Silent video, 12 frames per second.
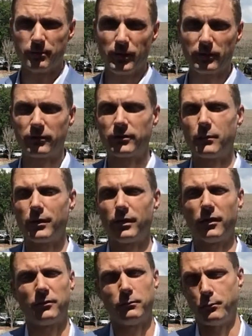This is something
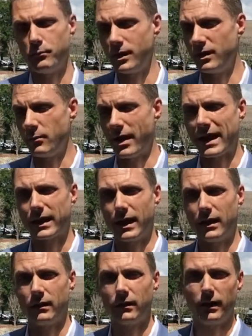that's in the back
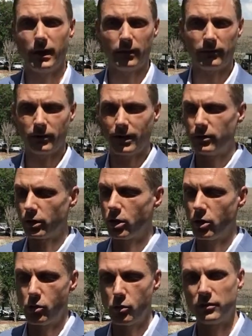end, it's in the
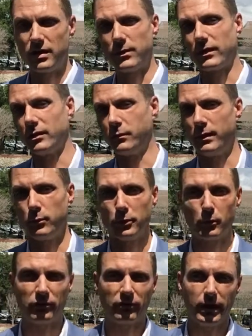code, typically people
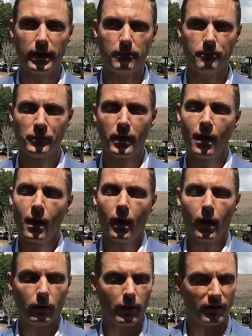don't see it.
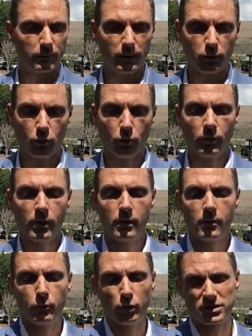A lot of people
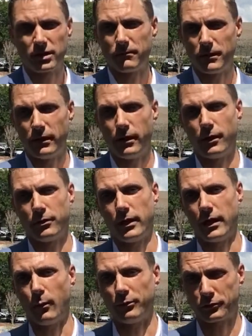put stuff in there that
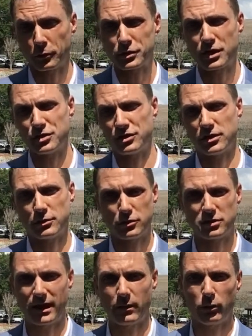helps search engines
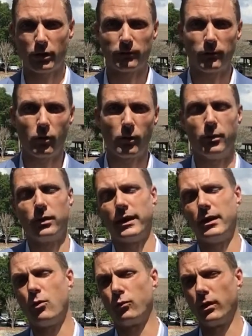understand what it's for, but they
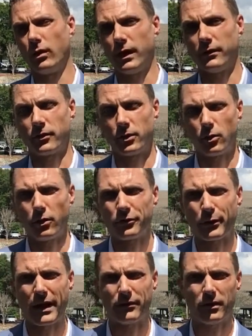don't realize that it
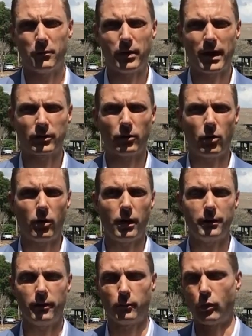also has an impact
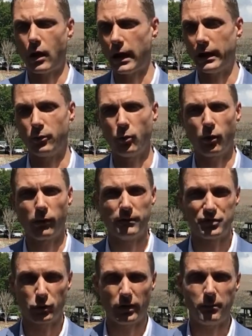on their blind or
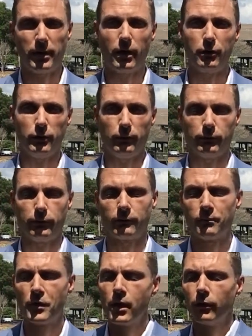visually impaired users.
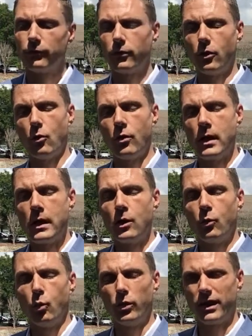So
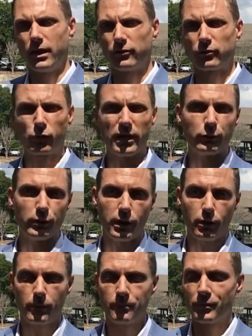within a screen
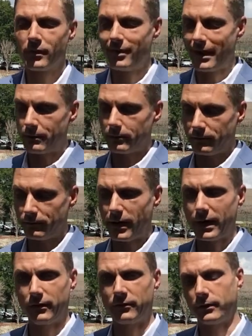reader, that
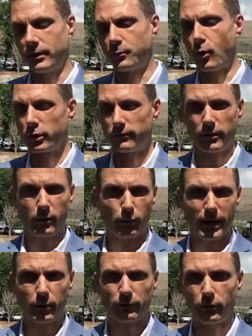device is part of their
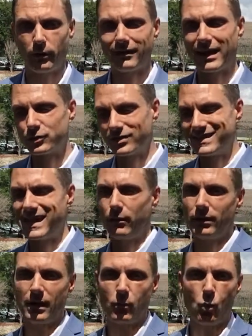browser. It's actually
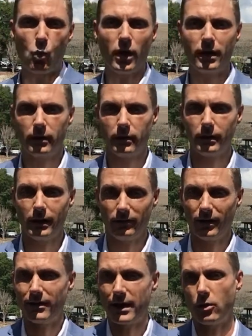telling them what is
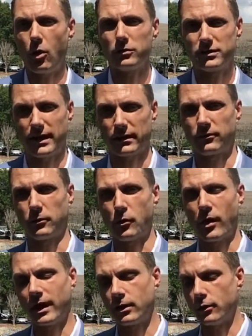in that alt text so
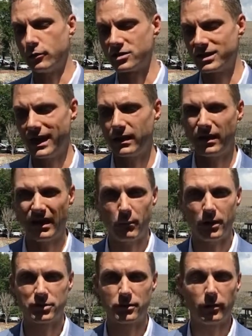they can understand the
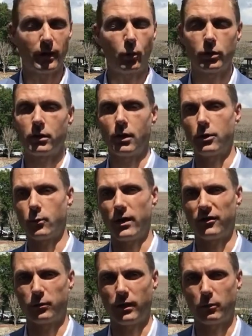image that they wouldn't
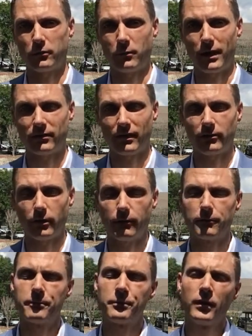otherwise be able to make sense
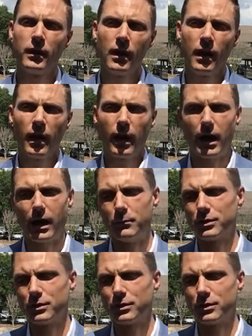of.